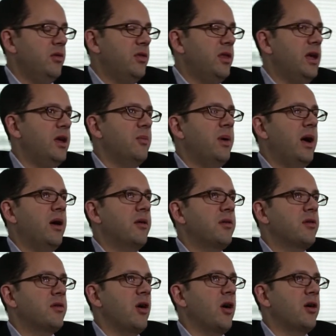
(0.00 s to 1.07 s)
think about
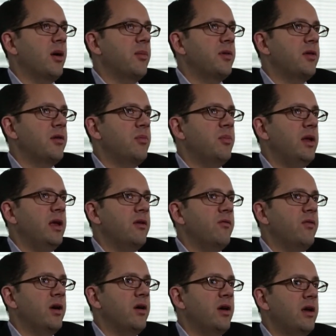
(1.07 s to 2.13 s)
startups as being
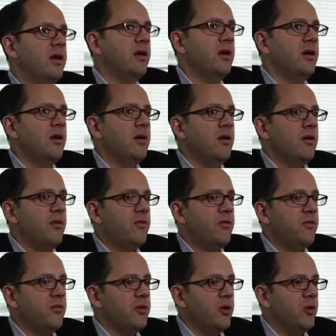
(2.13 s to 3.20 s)
very
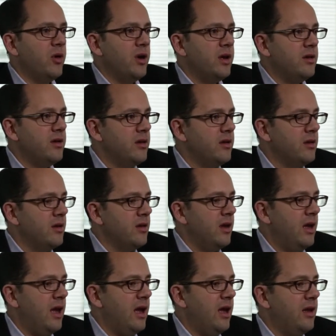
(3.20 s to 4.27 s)
fluid,
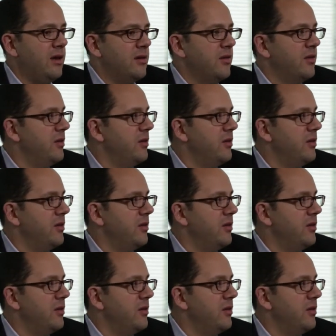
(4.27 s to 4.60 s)
and